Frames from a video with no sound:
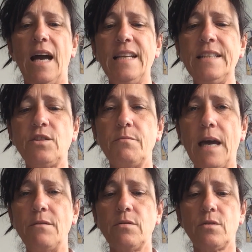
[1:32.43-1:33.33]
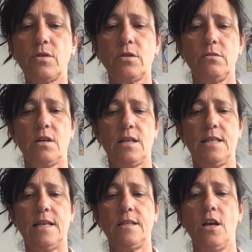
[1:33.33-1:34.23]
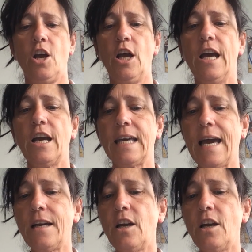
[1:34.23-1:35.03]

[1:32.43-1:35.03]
"A little mouse," I said, "can